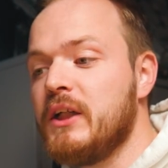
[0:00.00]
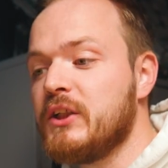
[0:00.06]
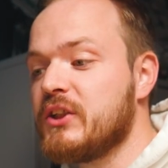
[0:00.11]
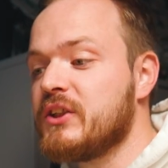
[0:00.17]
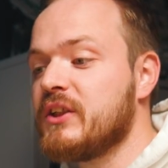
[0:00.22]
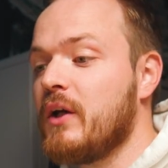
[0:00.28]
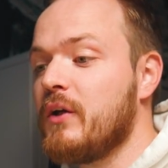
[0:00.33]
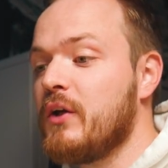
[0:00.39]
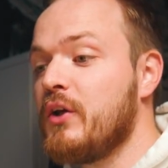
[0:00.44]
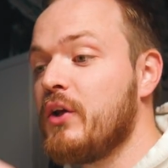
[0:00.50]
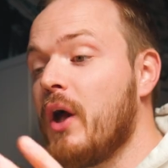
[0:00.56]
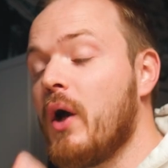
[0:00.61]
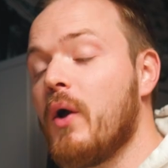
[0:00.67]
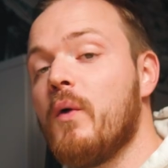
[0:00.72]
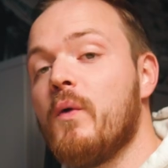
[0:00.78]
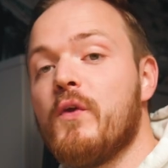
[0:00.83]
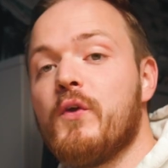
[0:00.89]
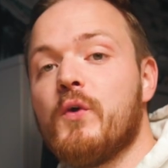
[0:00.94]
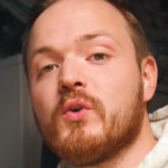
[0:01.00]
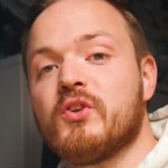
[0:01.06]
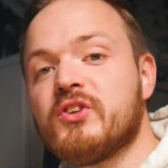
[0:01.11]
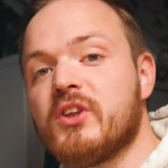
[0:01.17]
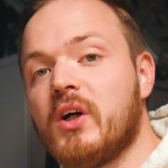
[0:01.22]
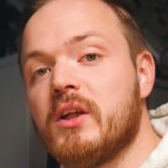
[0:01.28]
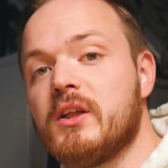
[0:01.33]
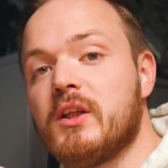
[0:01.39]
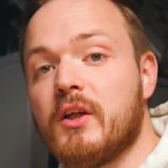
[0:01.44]
just so you know you're
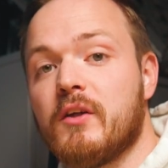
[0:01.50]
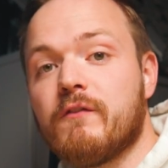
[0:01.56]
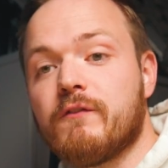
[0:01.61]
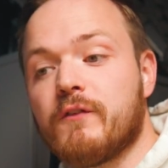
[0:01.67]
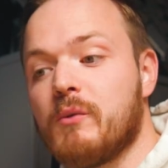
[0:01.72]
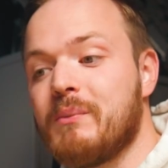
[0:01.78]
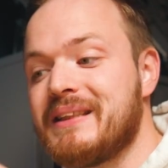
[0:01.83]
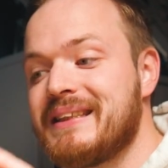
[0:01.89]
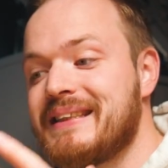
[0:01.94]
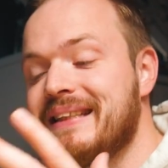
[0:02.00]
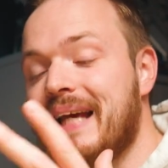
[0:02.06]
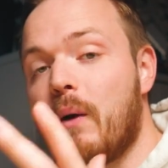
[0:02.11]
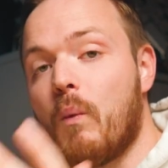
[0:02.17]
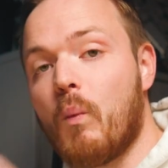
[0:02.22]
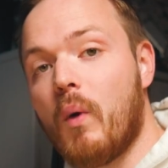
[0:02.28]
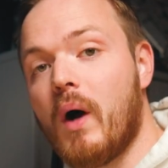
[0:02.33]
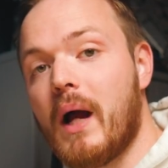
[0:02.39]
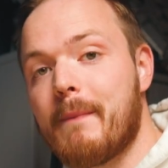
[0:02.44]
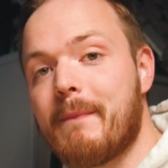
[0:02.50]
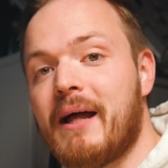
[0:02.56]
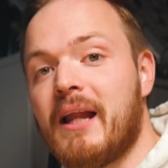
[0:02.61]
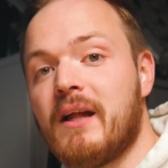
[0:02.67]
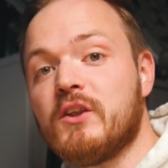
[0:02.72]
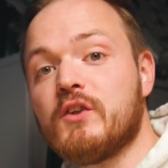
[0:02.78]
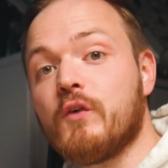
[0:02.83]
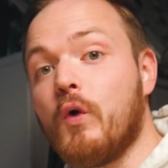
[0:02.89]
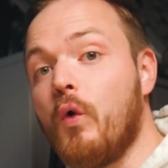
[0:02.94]
starting from a set white
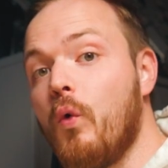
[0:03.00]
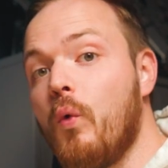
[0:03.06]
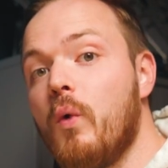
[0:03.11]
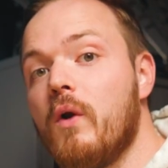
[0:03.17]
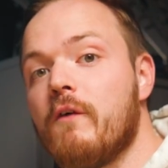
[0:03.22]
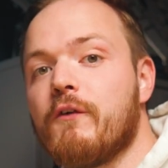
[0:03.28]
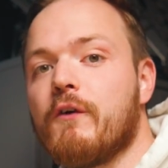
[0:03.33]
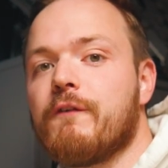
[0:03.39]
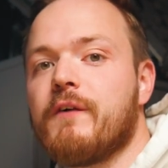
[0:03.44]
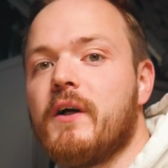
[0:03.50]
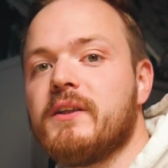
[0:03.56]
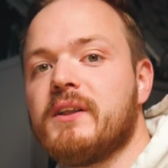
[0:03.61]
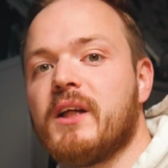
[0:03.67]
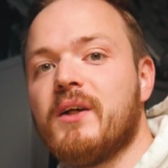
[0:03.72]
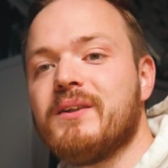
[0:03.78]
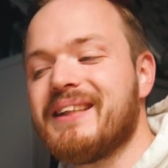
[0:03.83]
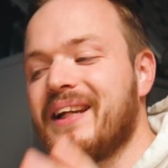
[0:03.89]
balance for all of your photos.